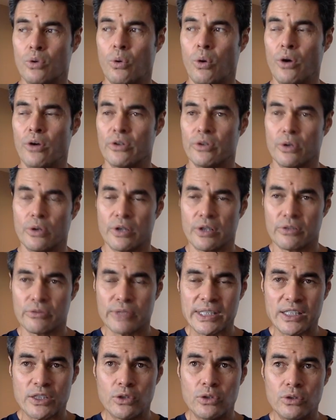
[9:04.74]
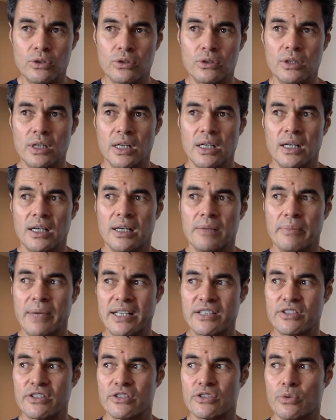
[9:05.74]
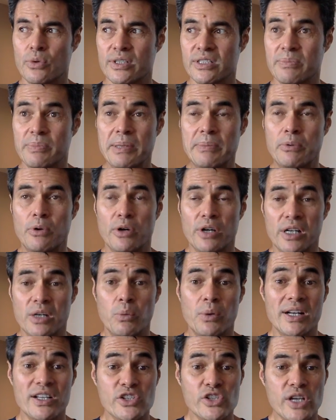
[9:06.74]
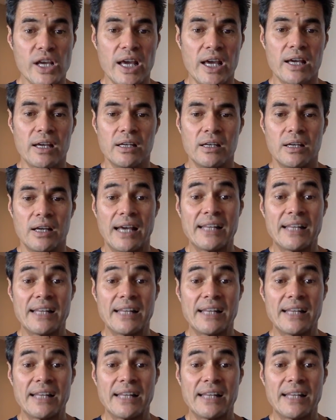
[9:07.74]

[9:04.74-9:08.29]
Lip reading: quote or got a really cool message which people are going to want to share,